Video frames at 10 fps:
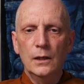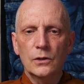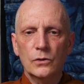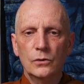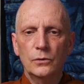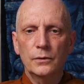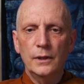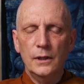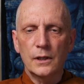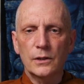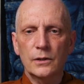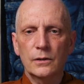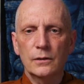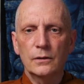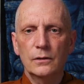So
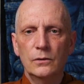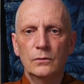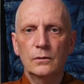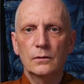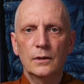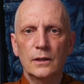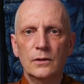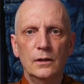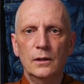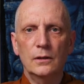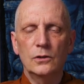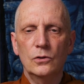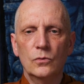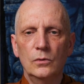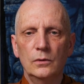yes, that's not
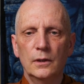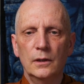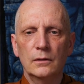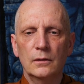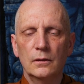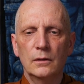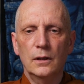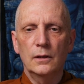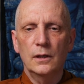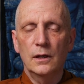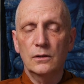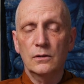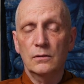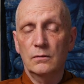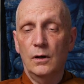unusual, not, and
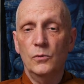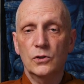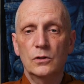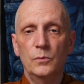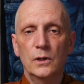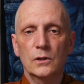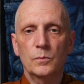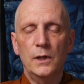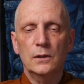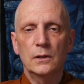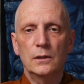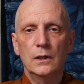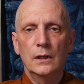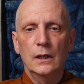it's almost to be expected.